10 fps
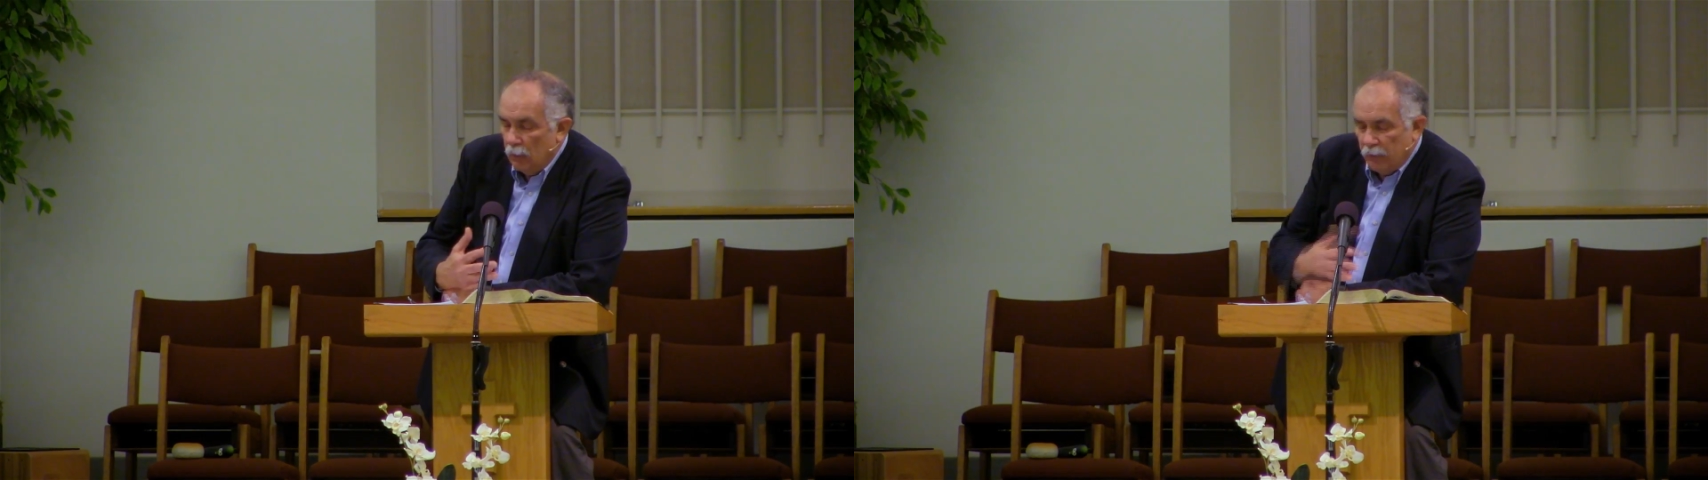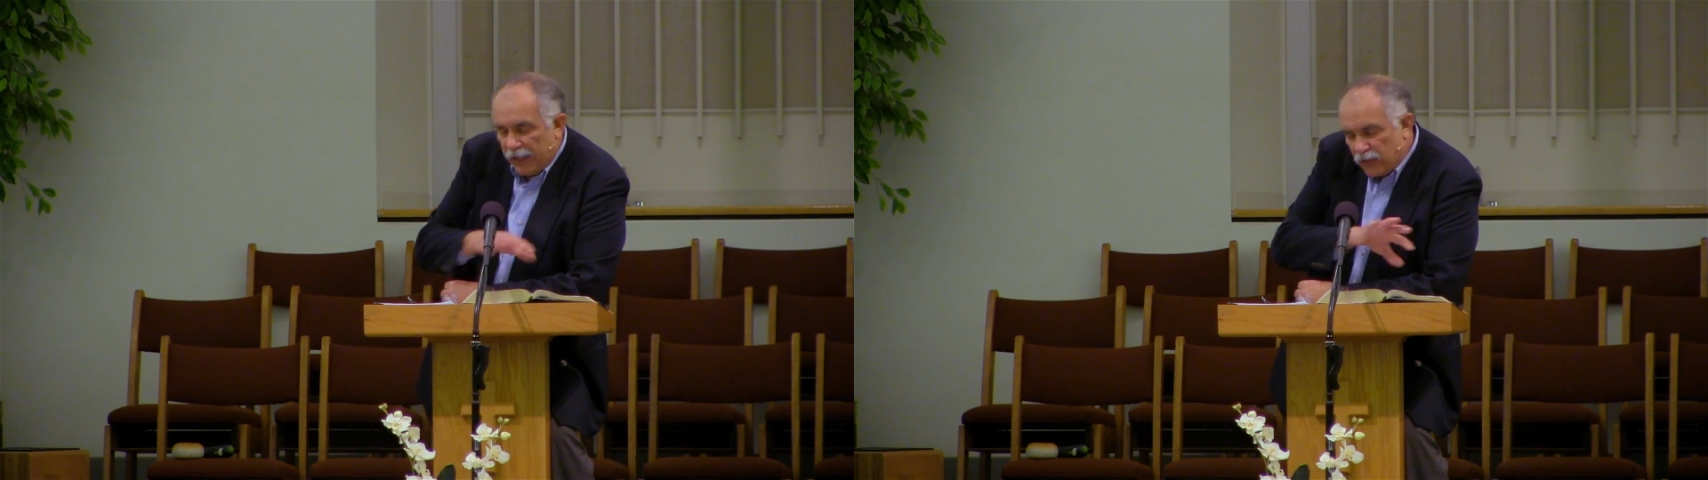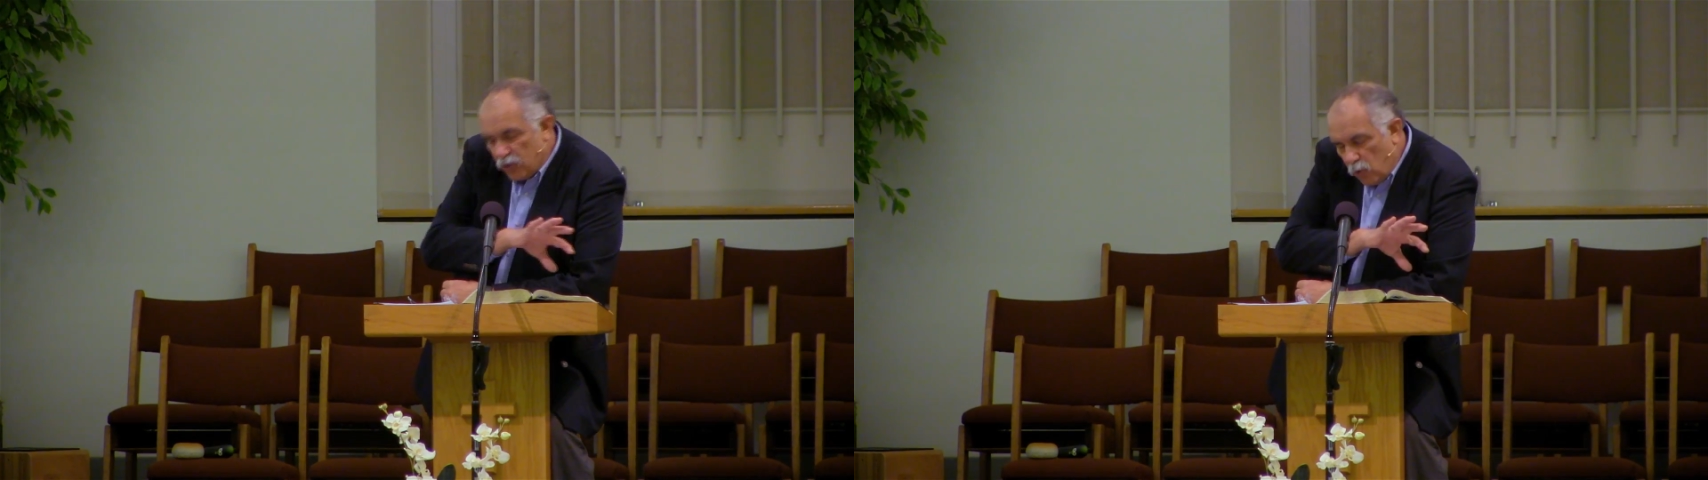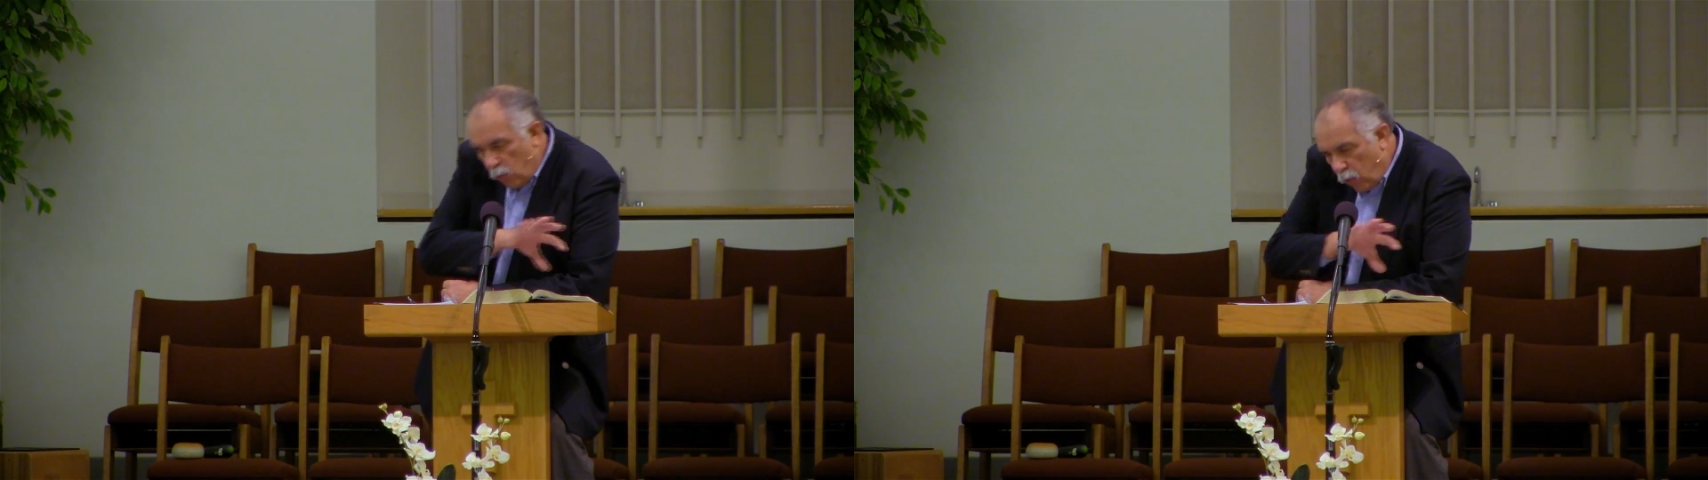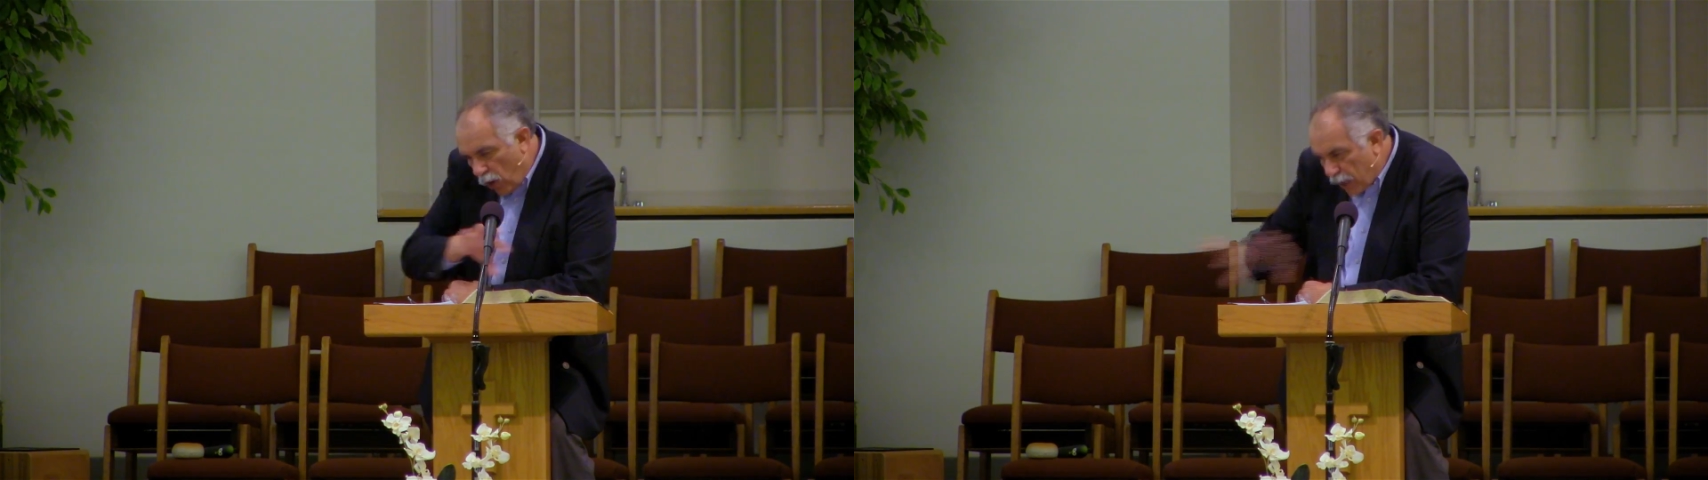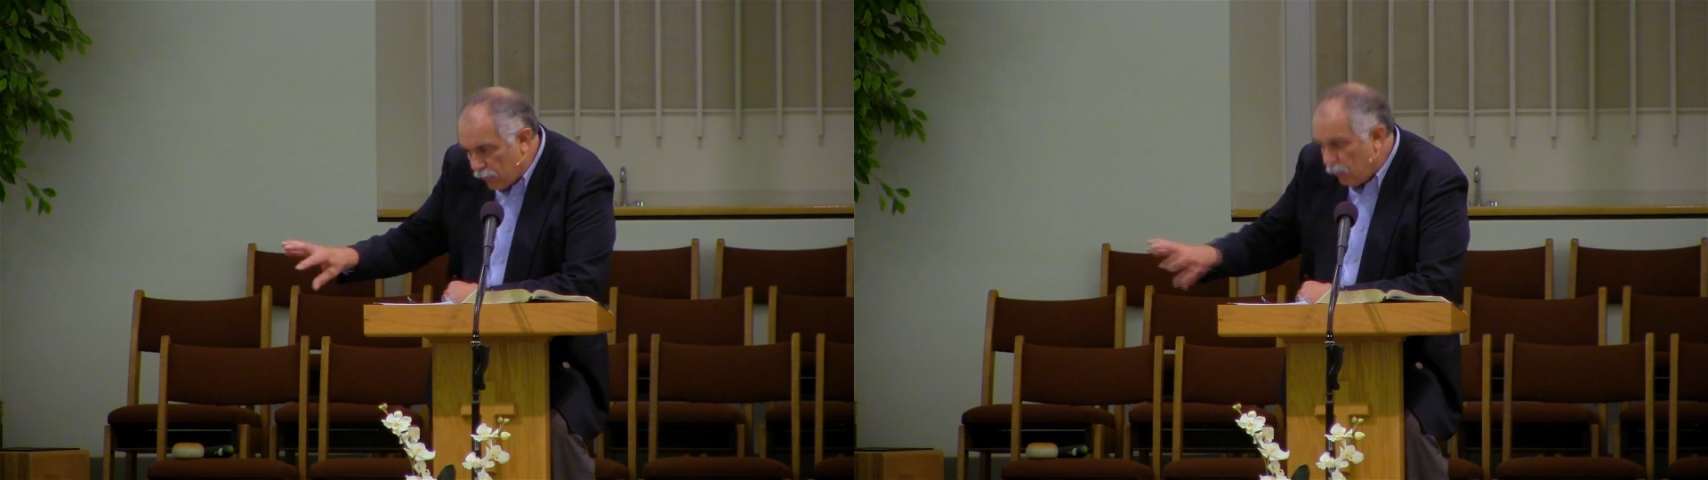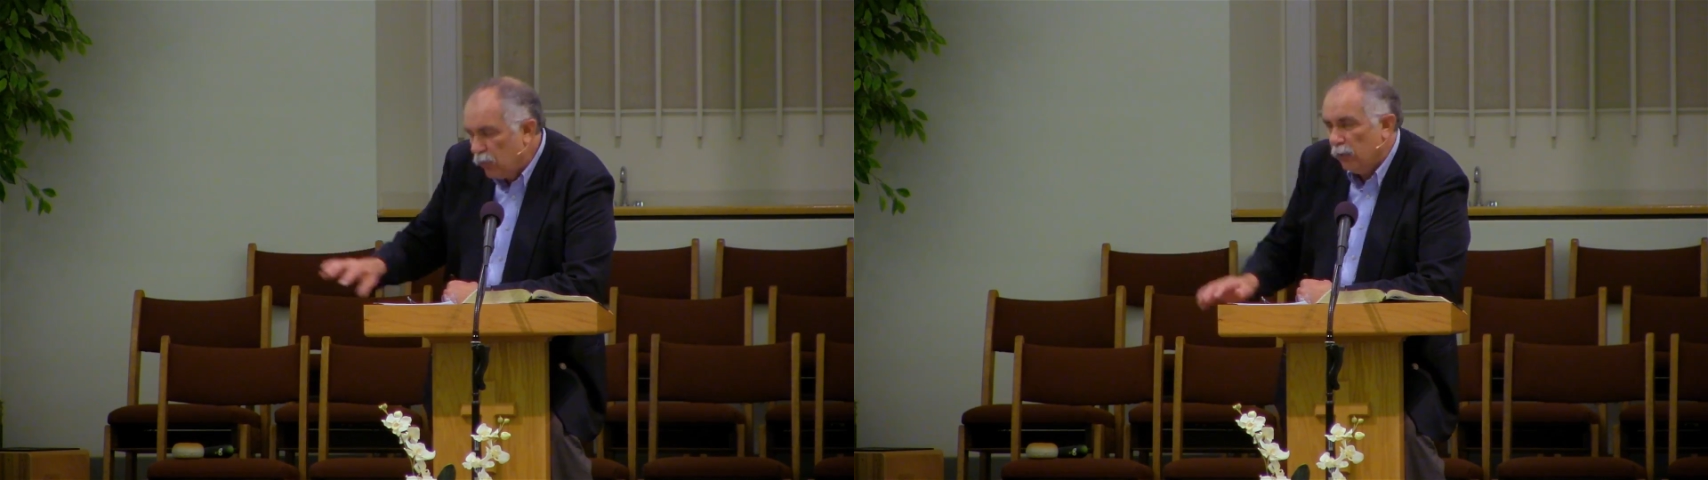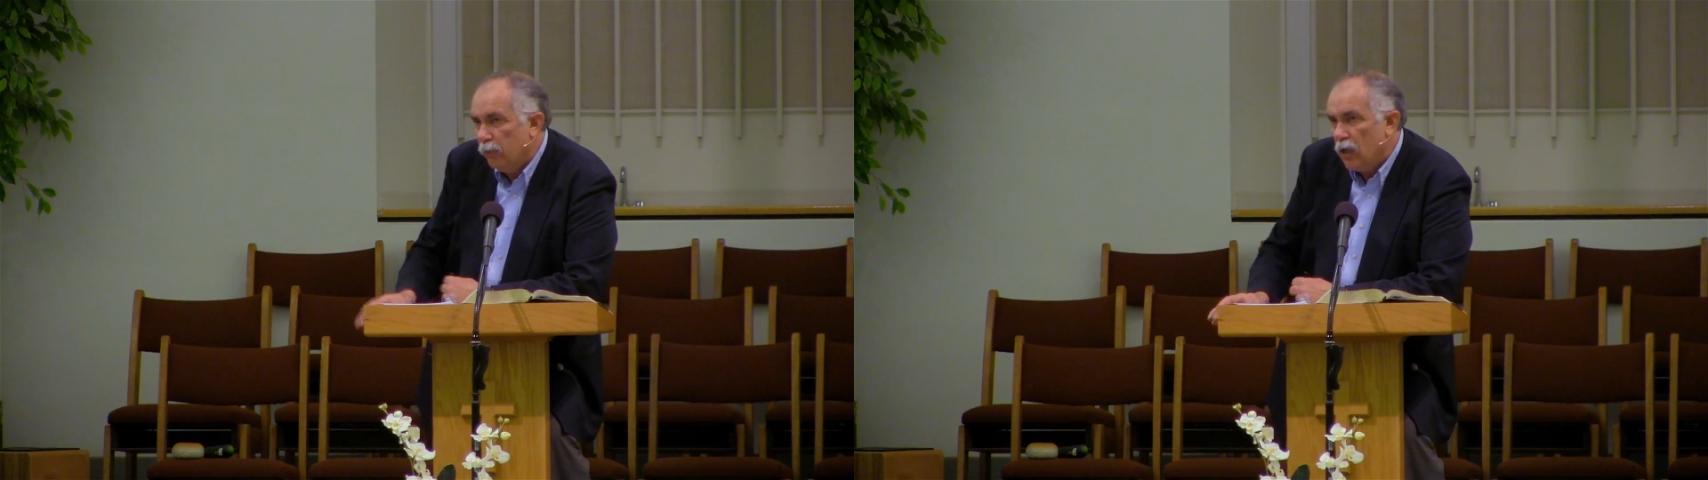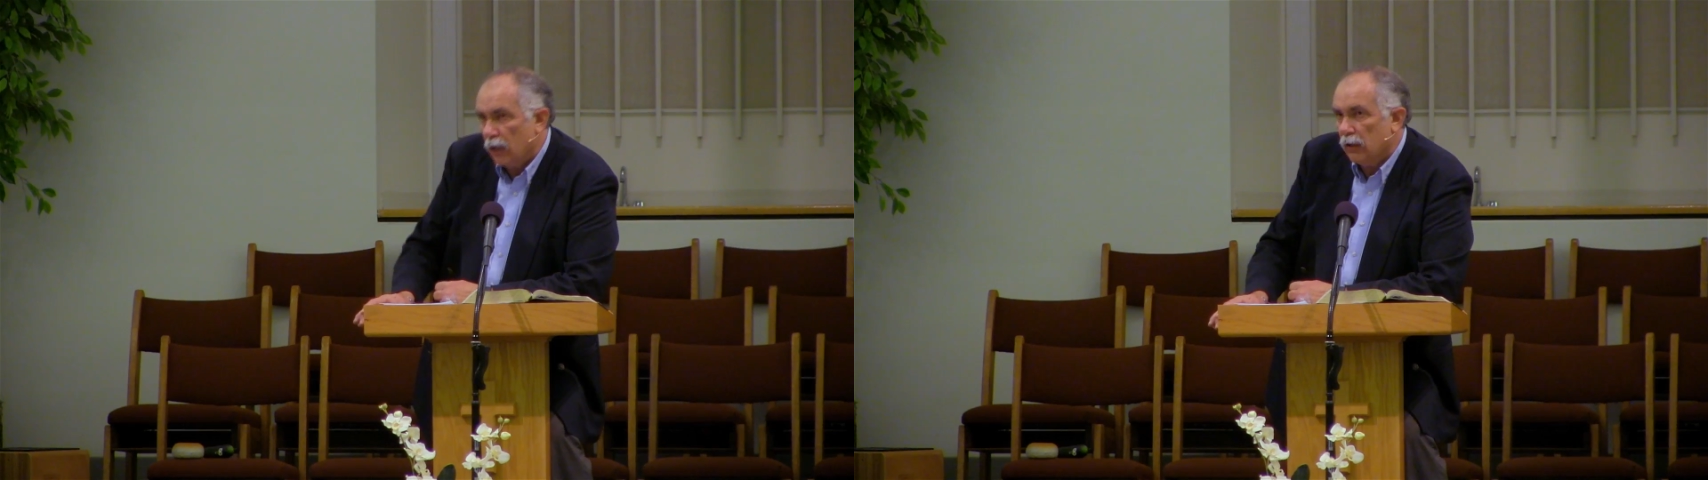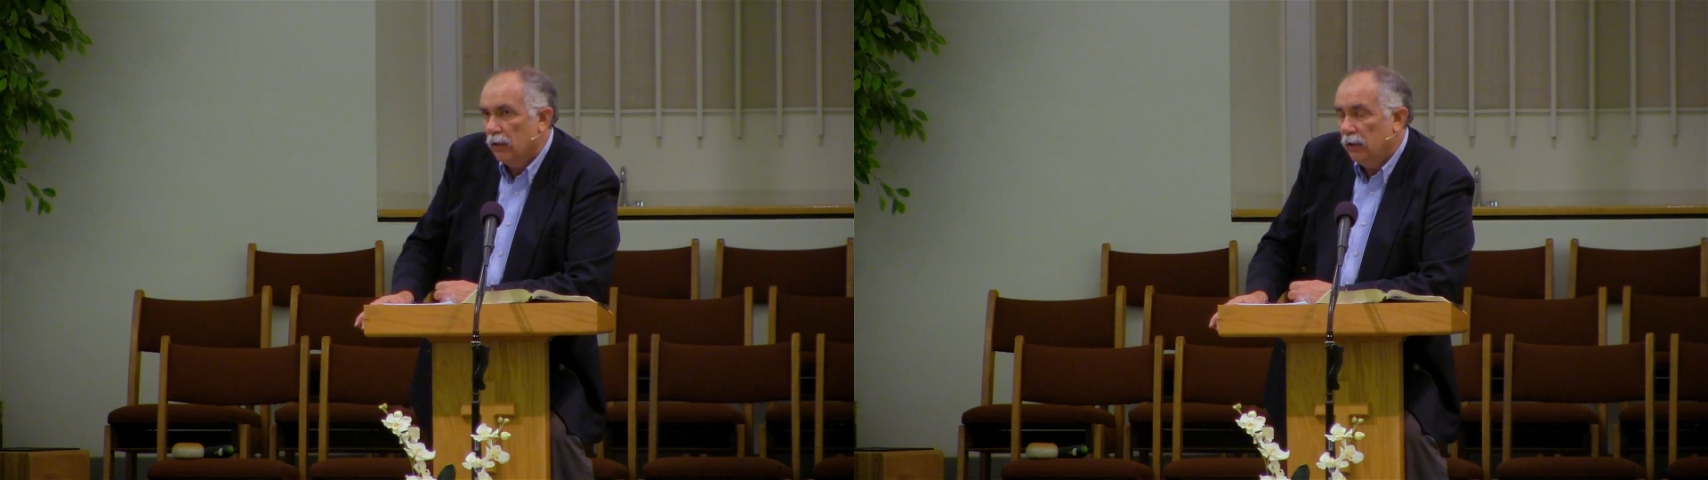But as you work through the
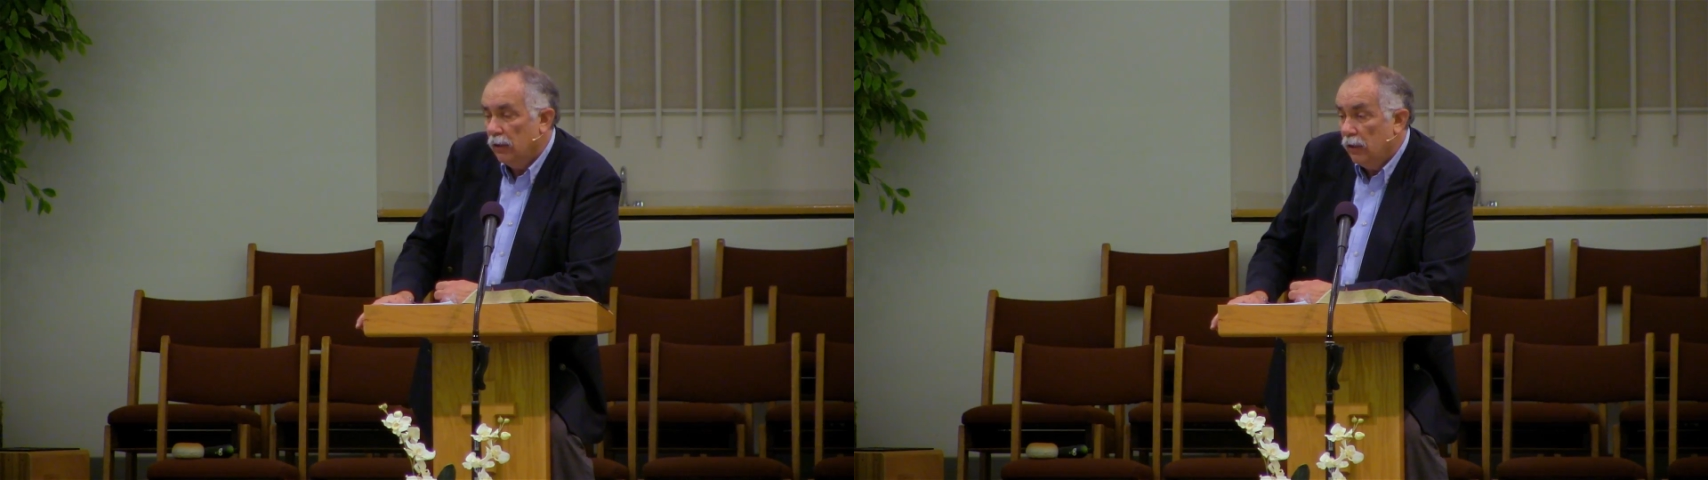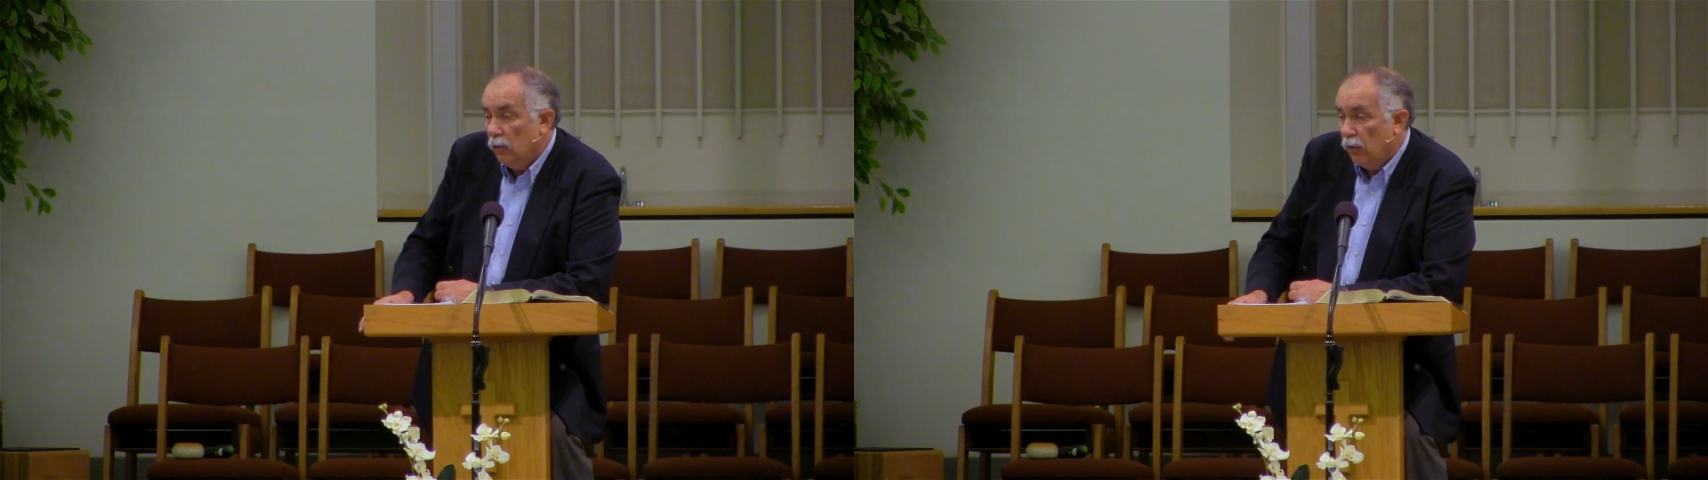book,